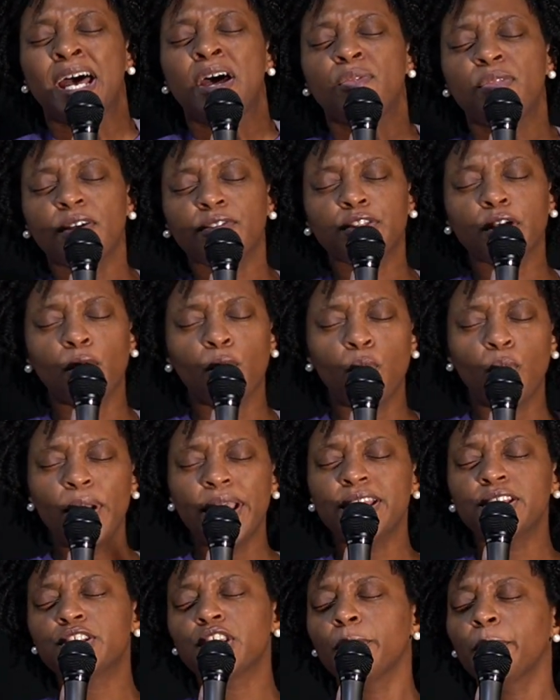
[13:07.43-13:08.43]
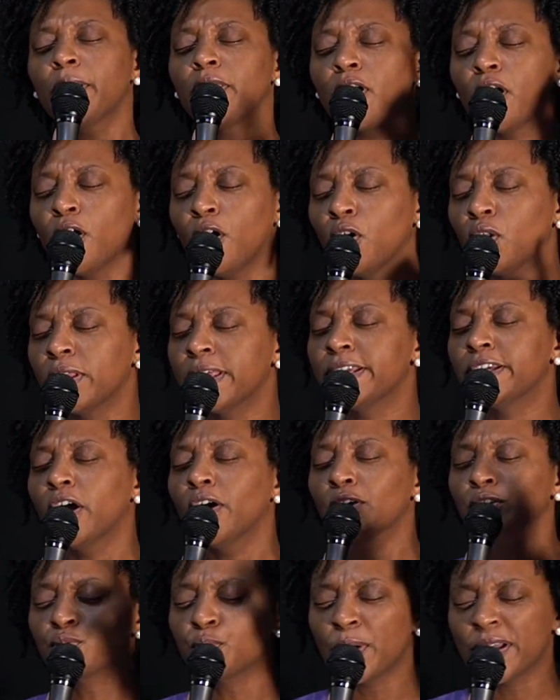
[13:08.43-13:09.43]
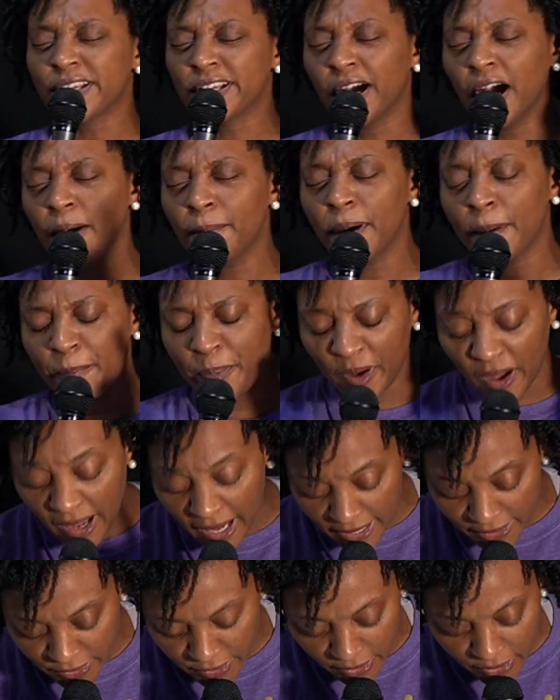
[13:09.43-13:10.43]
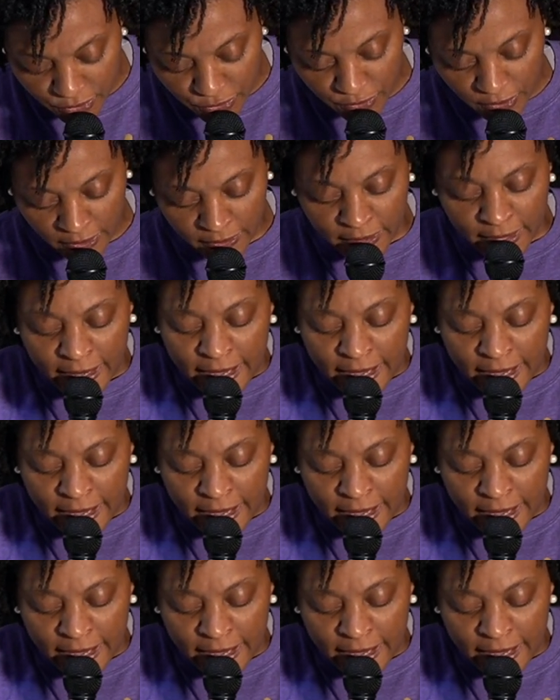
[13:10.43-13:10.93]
that the wisdom of the Holy Ghost would come upon us uh,